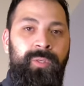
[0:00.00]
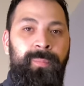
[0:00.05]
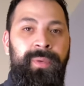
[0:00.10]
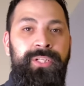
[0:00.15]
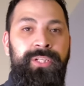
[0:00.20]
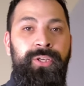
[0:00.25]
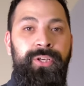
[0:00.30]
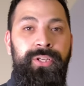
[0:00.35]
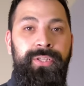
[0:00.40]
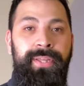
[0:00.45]
make
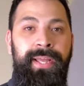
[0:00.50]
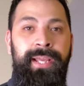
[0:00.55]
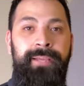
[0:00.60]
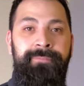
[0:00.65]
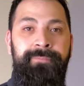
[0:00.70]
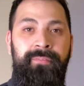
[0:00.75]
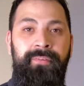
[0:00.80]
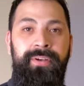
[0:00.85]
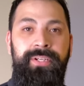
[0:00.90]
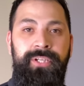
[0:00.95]
sure you like,
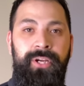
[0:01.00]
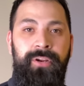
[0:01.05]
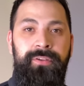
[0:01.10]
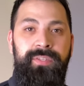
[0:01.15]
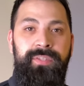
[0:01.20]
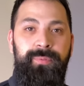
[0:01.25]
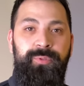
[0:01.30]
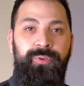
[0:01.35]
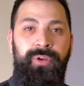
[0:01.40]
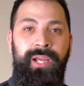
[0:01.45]
favorite, share, and
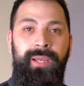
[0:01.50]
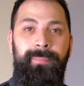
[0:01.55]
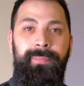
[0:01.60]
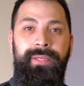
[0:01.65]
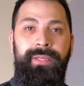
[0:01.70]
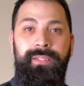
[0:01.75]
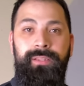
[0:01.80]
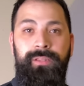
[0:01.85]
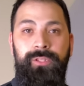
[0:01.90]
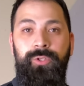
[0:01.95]
subscribe.
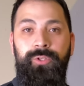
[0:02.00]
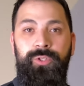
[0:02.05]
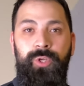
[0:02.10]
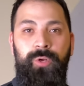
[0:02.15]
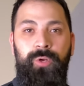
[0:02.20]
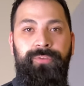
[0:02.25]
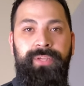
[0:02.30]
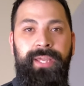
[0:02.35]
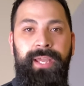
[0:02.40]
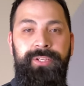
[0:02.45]
Hit the little
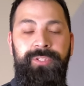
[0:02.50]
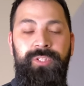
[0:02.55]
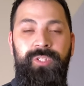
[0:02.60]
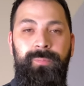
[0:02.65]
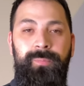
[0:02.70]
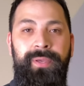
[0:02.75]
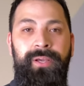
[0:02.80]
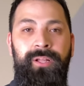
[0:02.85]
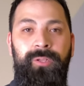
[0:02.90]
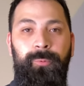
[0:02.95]
notifications
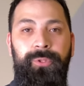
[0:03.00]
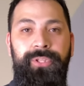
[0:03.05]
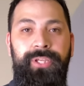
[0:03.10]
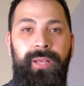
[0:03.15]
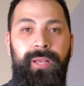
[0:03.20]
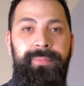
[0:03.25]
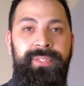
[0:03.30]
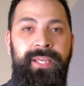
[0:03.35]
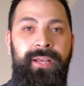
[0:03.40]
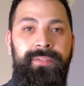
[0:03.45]
bell. It really
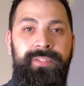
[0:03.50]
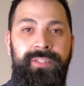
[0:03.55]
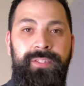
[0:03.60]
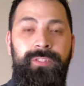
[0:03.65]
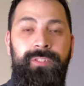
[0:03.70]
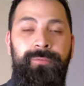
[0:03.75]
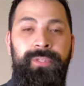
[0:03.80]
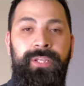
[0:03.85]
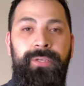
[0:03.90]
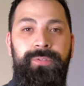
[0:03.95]
helps out see
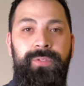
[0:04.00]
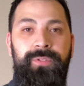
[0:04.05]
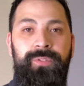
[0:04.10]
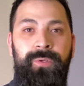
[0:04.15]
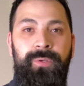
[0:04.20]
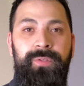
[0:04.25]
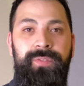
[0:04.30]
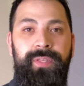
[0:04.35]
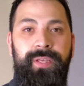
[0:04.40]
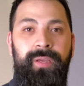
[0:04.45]
these videos as
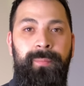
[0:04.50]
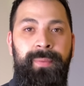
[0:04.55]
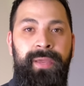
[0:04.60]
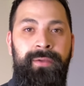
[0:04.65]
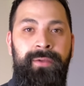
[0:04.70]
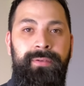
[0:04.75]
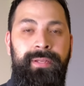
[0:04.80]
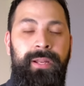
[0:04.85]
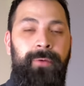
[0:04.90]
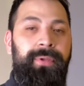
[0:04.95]
soon as they come
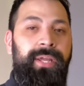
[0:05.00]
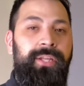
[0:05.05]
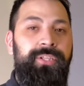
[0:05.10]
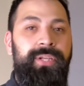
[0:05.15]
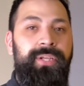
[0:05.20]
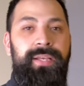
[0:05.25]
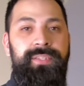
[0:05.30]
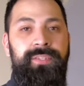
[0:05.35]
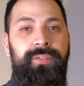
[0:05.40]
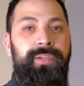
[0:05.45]
out, and I'll catch you
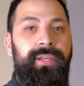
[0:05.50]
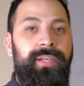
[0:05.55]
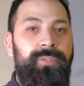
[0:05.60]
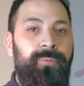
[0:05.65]
guys on the next